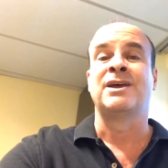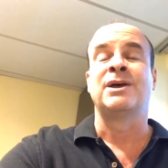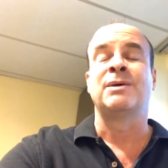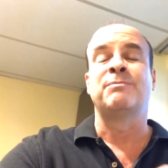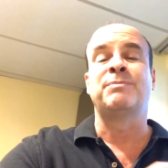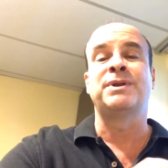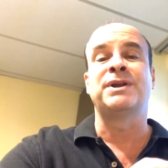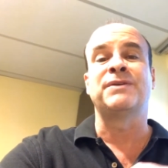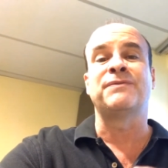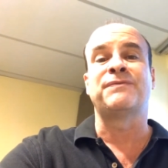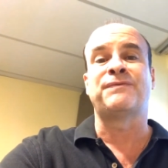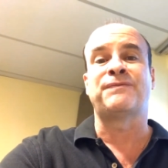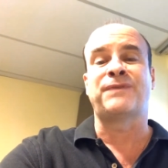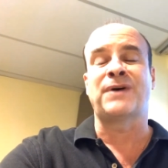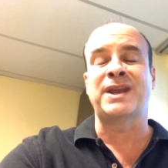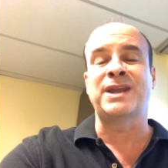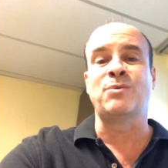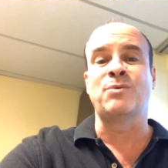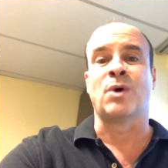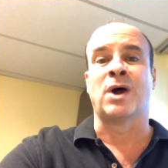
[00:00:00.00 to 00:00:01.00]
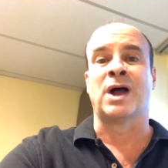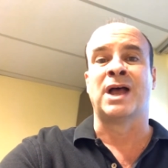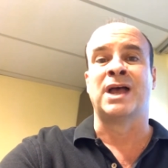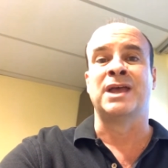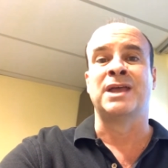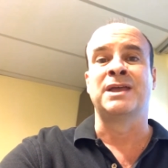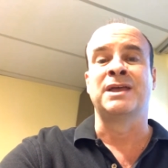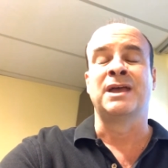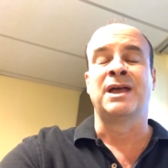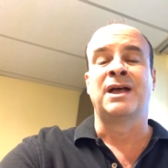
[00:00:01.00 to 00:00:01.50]
But in a funny
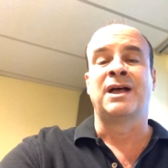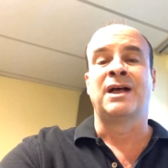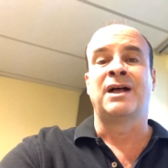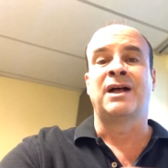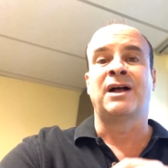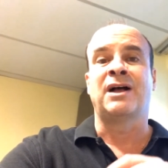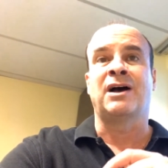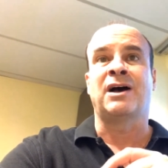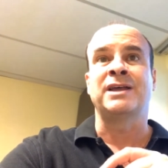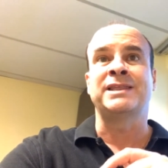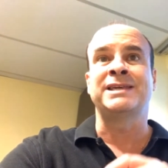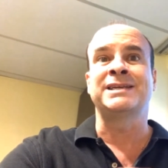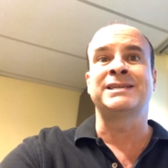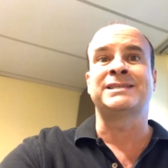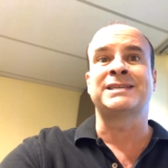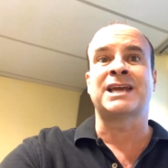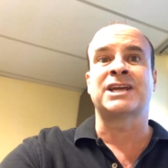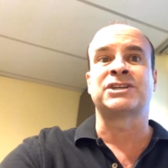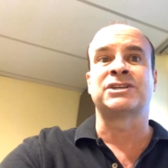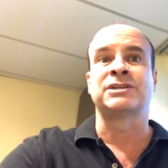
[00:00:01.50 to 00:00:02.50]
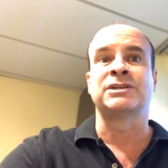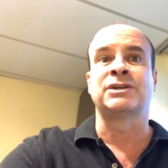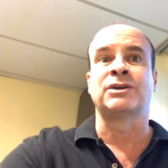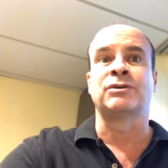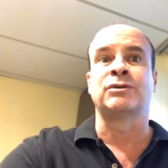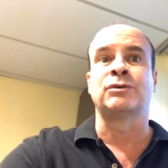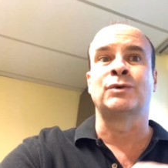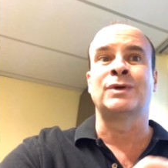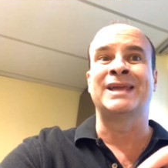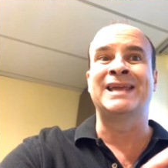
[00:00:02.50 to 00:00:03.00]
way, I think it's actually
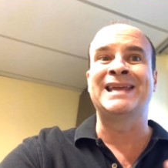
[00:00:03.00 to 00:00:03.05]
going to